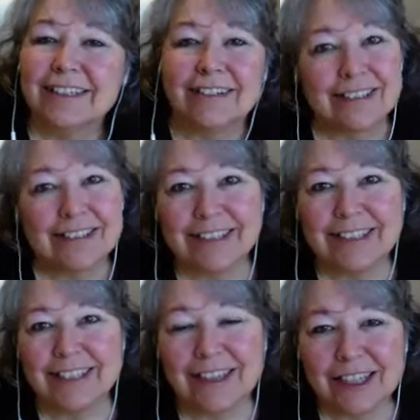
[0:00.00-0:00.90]

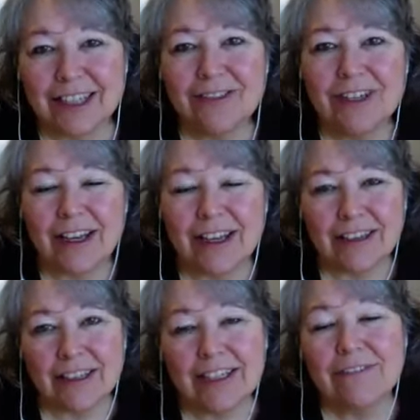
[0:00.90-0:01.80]
Honestly, live
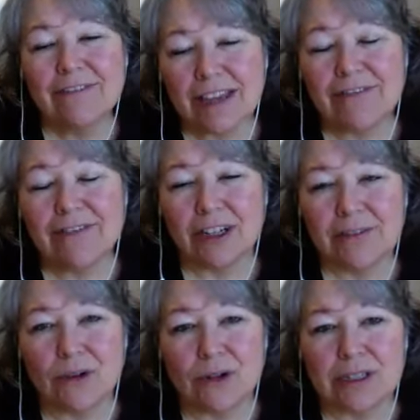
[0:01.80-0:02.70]
a
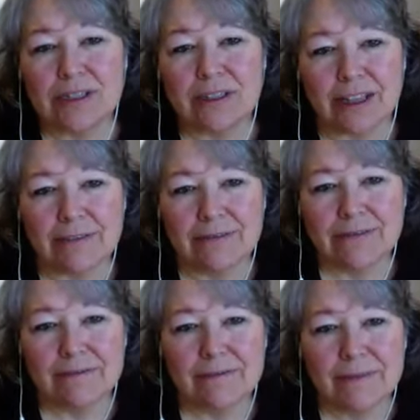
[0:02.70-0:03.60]
very focused
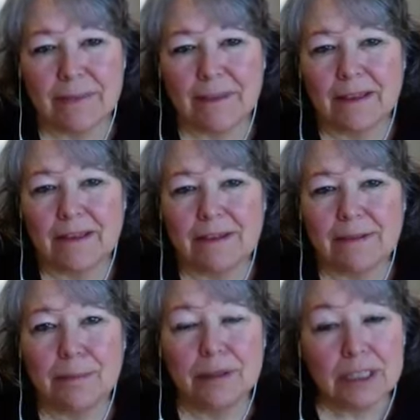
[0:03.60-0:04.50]
life.
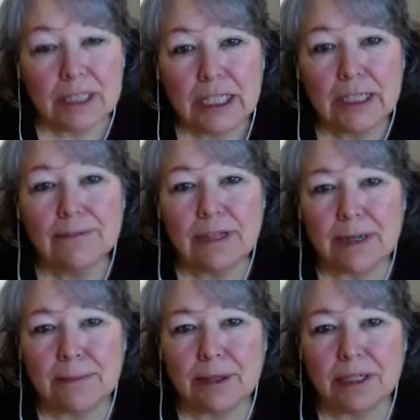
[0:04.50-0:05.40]
Believe
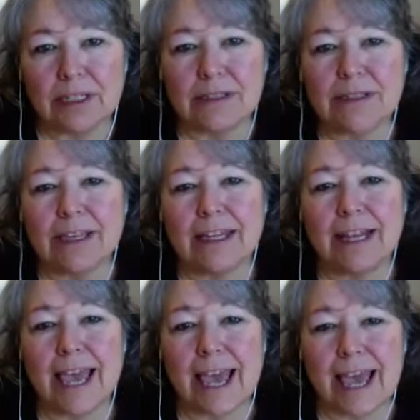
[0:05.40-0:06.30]
in abundance
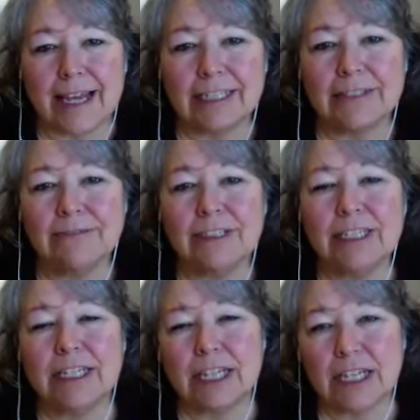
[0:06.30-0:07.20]
and
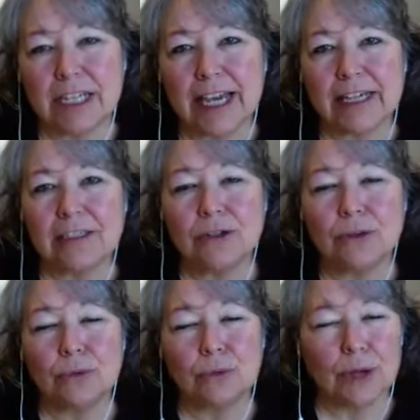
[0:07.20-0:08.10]
actively connect
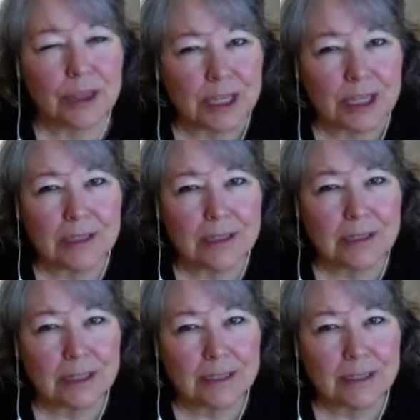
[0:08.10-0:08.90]
with it.